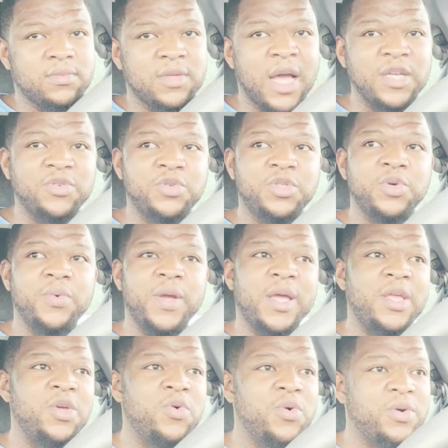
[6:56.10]
That's what you
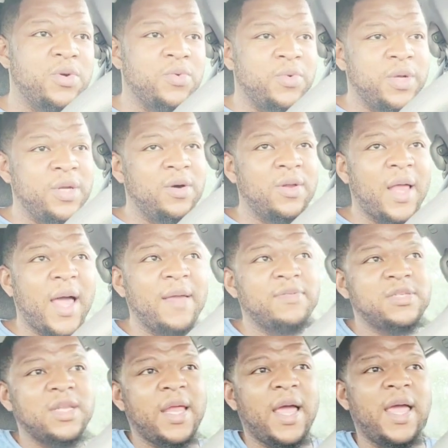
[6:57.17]
in. You on a real
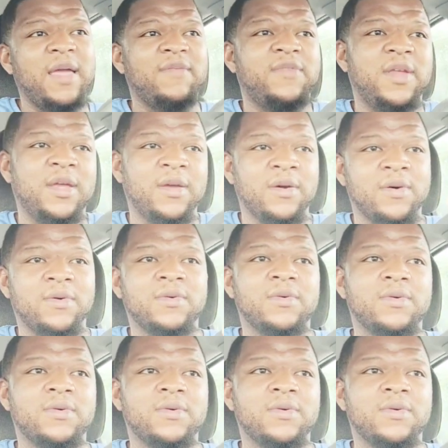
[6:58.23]
life slave deal.